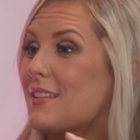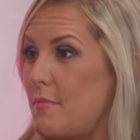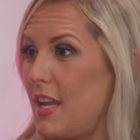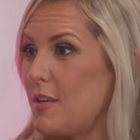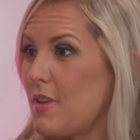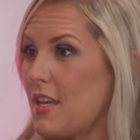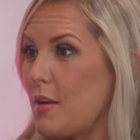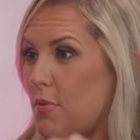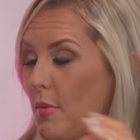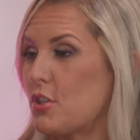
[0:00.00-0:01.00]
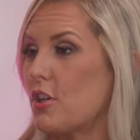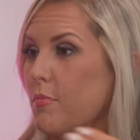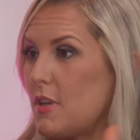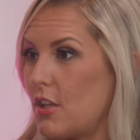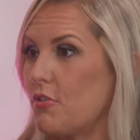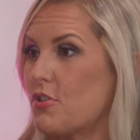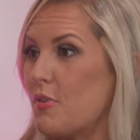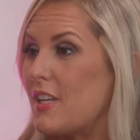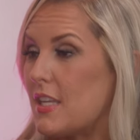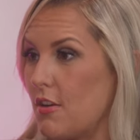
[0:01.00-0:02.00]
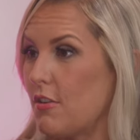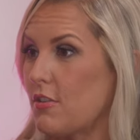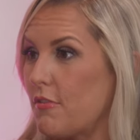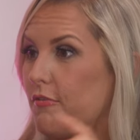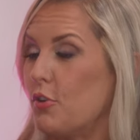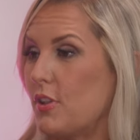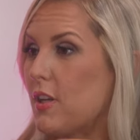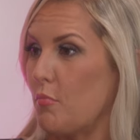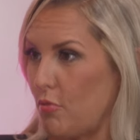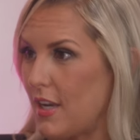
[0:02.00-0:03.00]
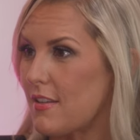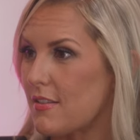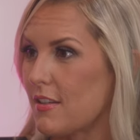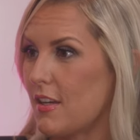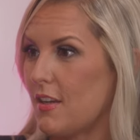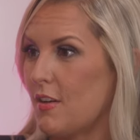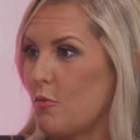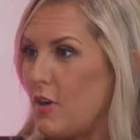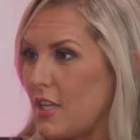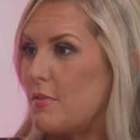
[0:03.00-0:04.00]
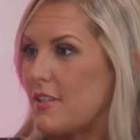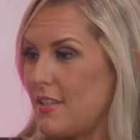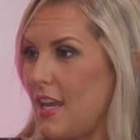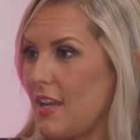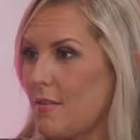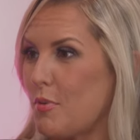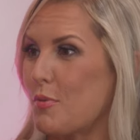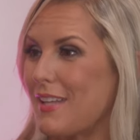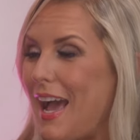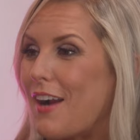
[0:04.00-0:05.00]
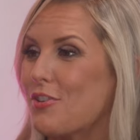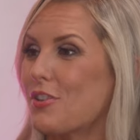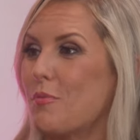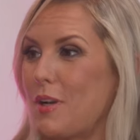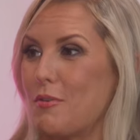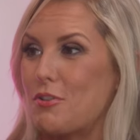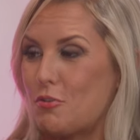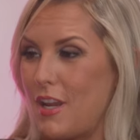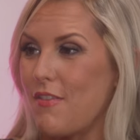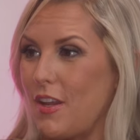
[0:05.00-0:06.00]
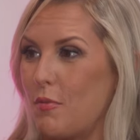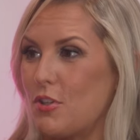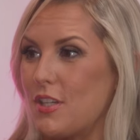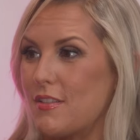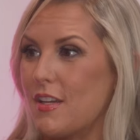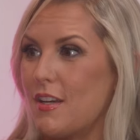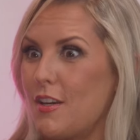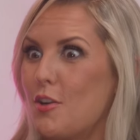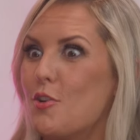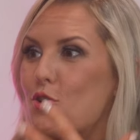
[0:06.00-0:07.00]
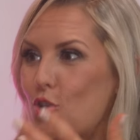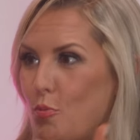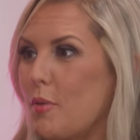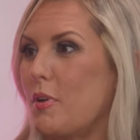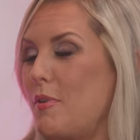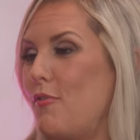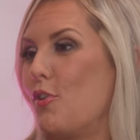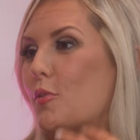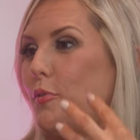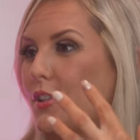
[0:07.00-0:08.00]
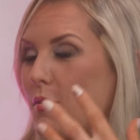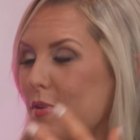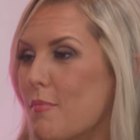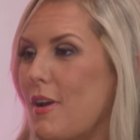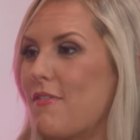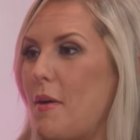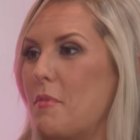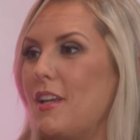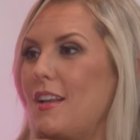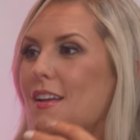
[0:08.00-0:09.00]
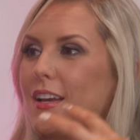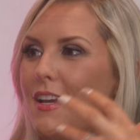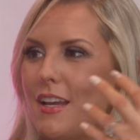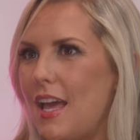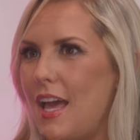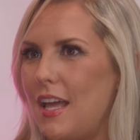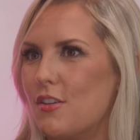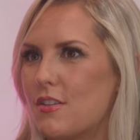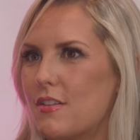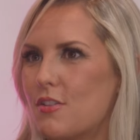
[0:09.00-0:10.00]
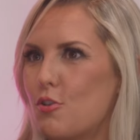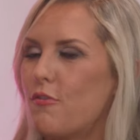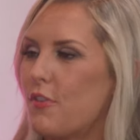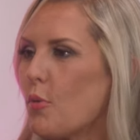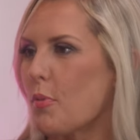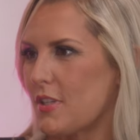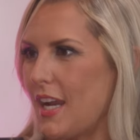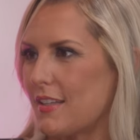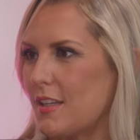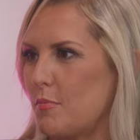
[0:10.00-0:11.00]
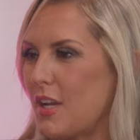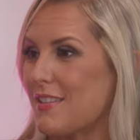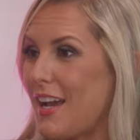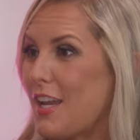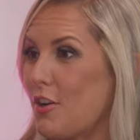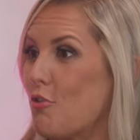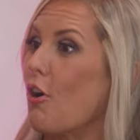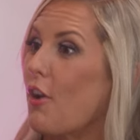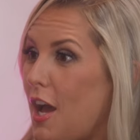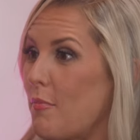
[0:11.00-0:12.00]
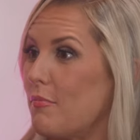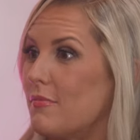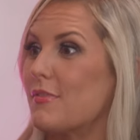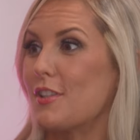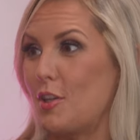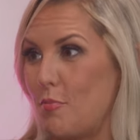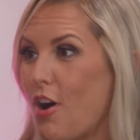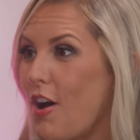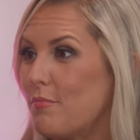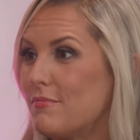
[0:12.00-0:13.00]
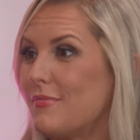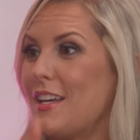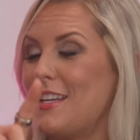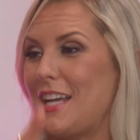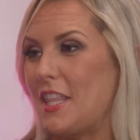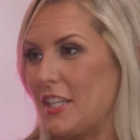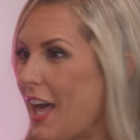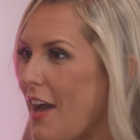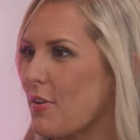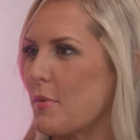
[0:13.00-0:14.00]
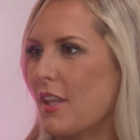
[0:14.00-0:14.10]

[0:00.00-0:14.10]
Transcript: it made me, and it probably took me close to a year to fully embrace what he was saying, but it was actually what I was craving, which is to be able to be vulnerable, to be in my feminine, and to feel protected because I had grown up single mom, dad that left. I